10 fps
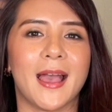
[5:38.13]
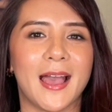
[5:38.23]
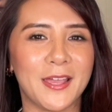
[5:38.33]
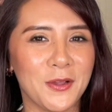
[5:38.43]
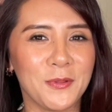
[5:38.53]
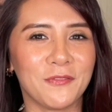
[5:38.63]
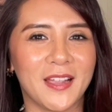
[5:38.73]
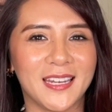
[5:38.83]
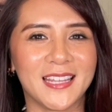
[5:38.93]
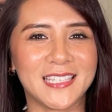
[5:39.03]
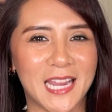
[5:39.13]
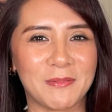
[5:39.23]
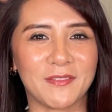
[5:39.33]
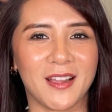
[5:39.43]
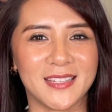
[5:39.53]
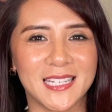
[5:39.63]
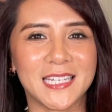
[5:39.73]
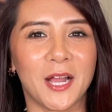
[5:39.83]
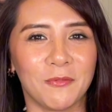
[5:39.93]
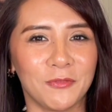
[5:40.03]
I hope you're finding this type of content
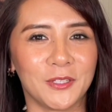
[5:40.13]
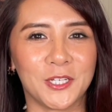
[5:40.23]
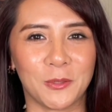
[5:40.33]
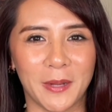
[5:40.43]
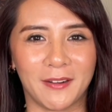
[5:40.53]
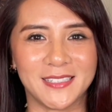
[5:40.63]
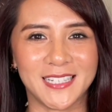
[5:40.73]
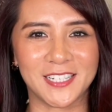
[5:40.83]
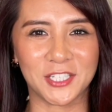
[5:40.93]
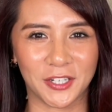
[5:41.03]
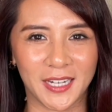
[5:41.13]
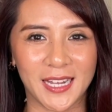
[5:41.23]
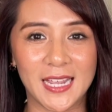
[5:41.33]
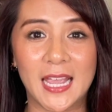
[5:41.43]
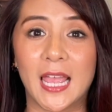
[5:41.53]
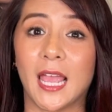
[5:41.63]
helpful in your parenting journey.